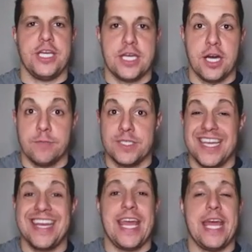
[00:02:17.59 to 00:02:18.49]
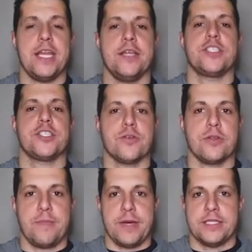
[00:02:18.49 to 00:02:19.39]
He comes in, and it has
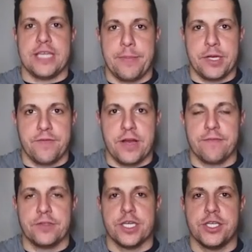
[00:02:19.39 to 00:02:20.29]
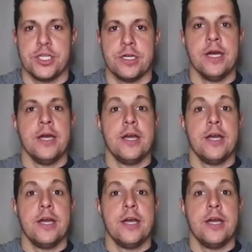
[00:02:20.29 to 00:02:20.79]
certainly been a topic of conversation